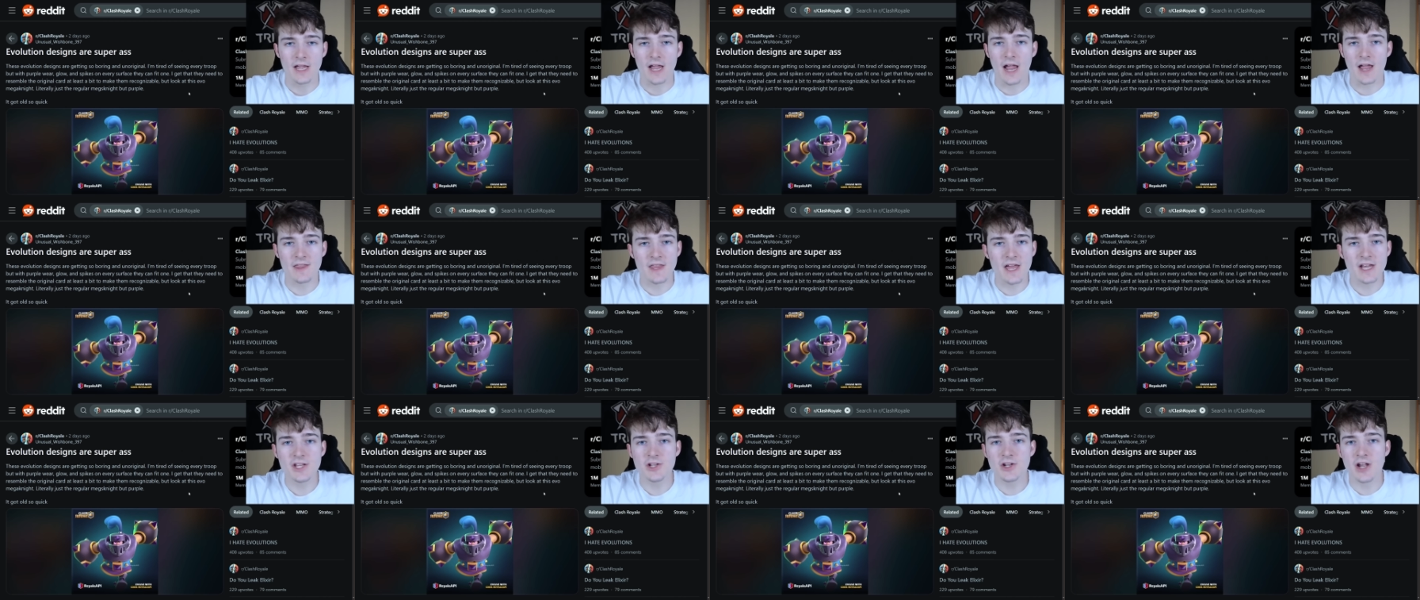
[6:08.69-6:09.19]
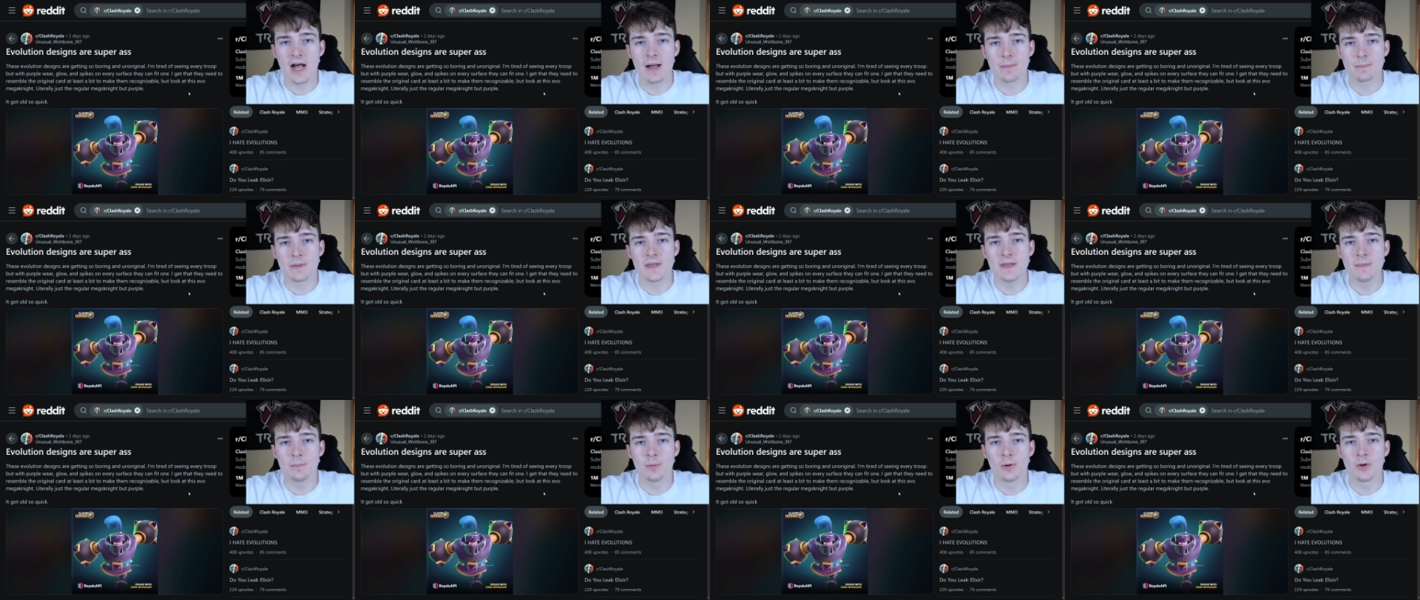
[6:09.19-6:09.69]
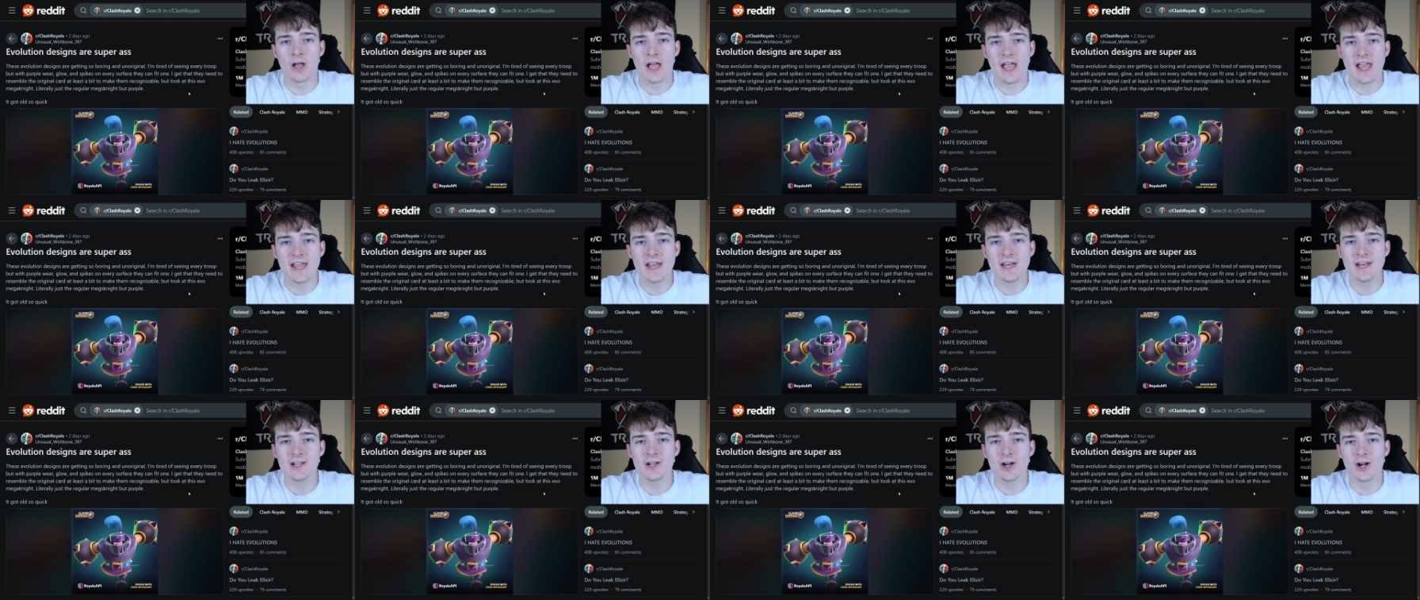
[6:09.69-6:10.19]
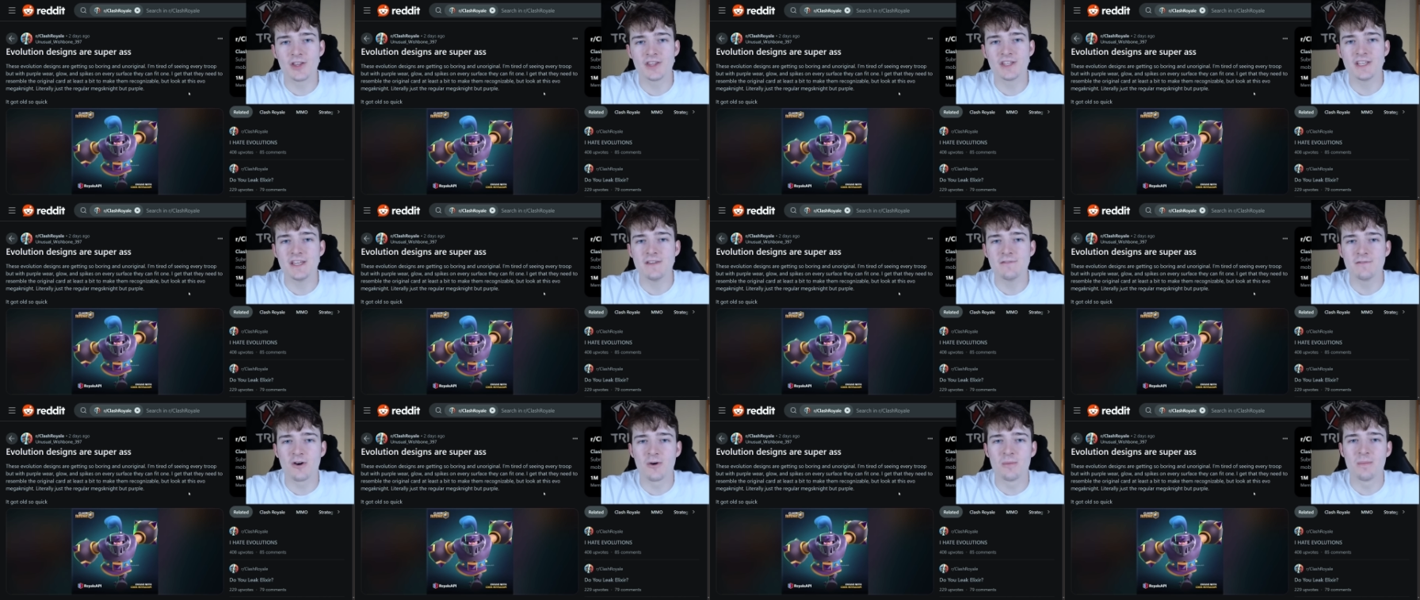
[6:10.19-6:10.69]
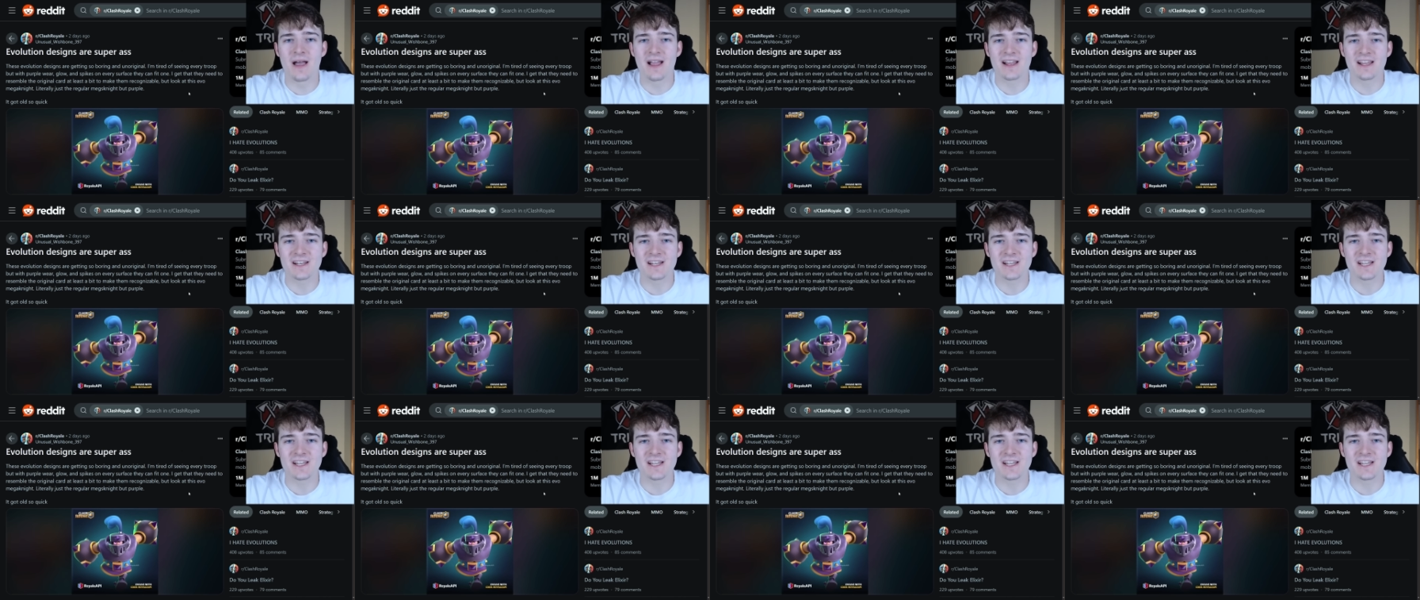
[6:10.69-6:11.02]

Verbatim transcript: And then you got people hating on the Evo Mega